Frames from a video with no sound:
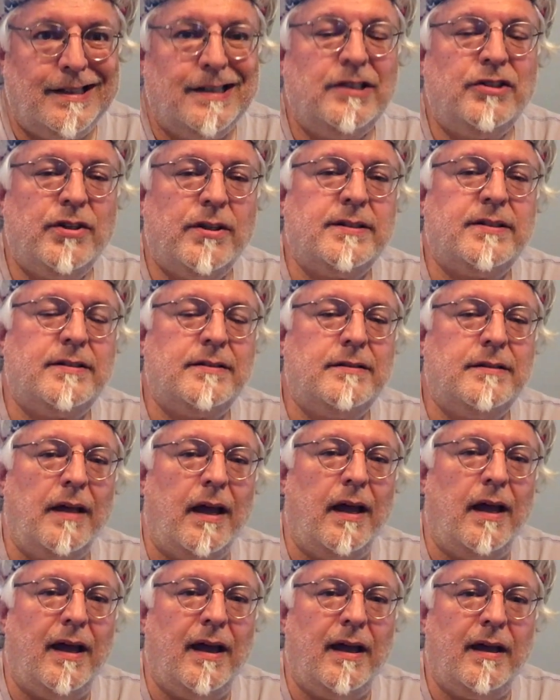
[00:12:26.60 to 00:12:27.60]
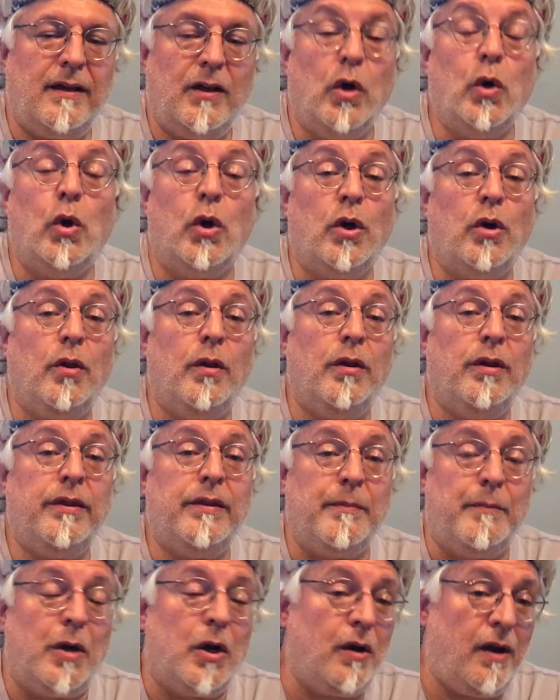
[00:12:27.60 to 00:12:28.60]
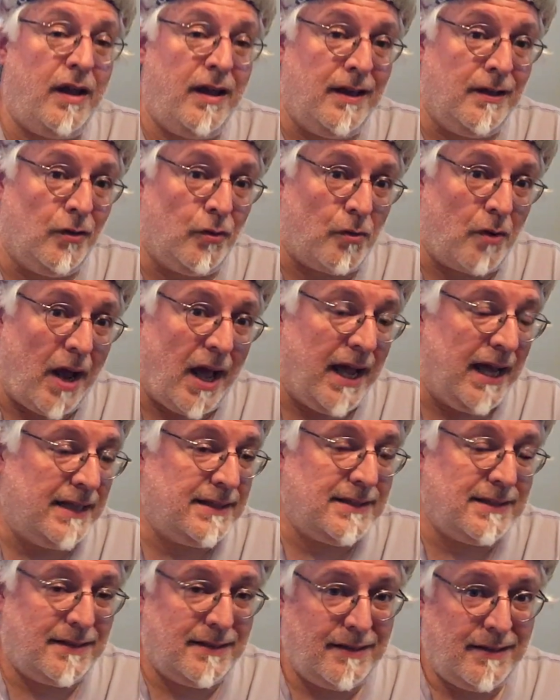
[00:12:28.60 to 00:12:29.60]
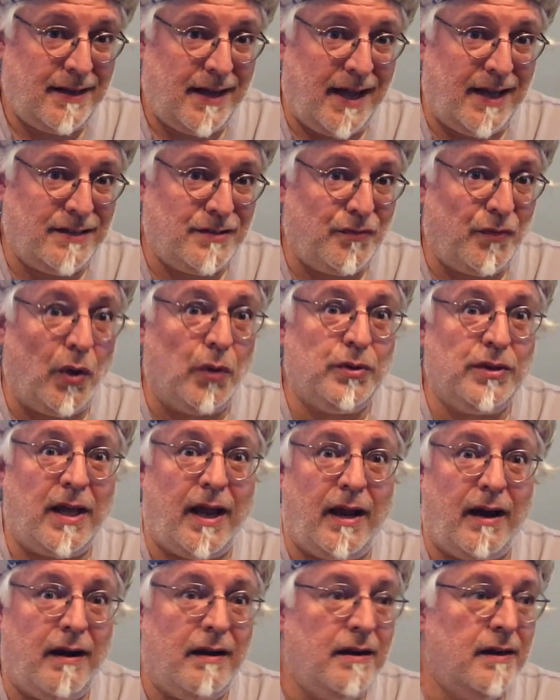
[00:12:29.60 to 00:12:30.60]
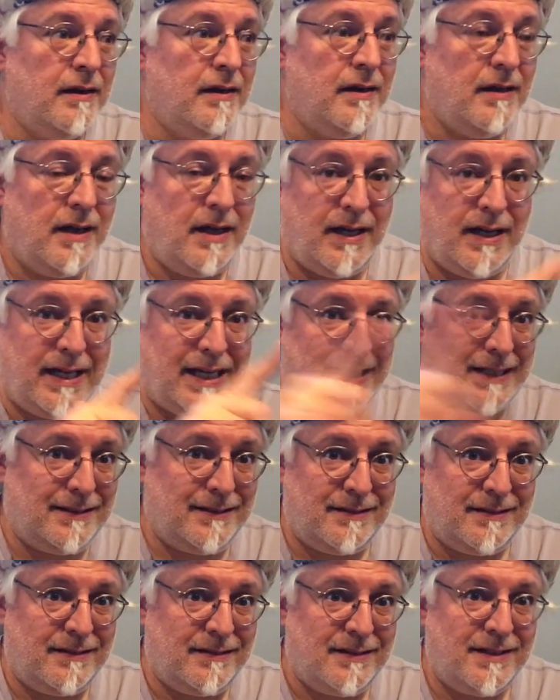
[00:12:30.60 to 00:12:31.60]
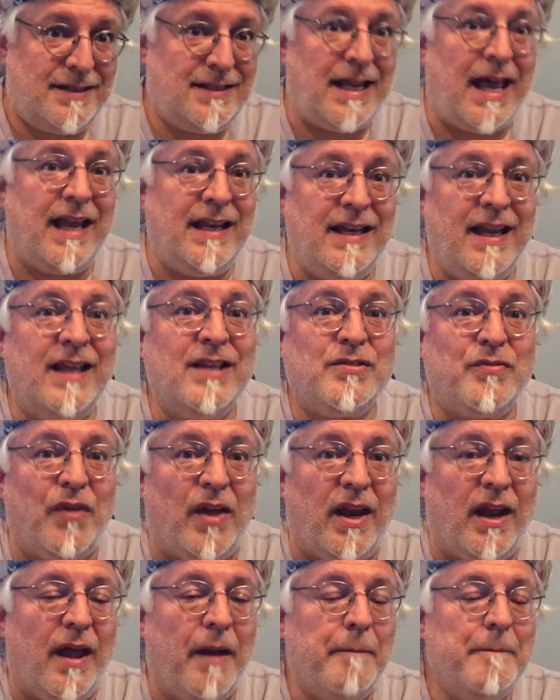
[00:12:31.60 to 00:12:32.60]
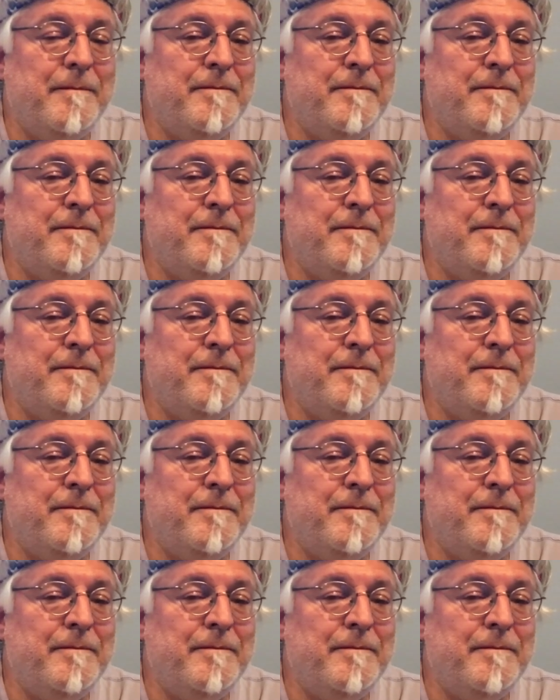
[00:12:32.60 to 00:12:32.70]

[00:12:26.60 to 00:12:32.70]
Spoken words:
Just Google the Murray Hill riots, as Voltaire said in his video.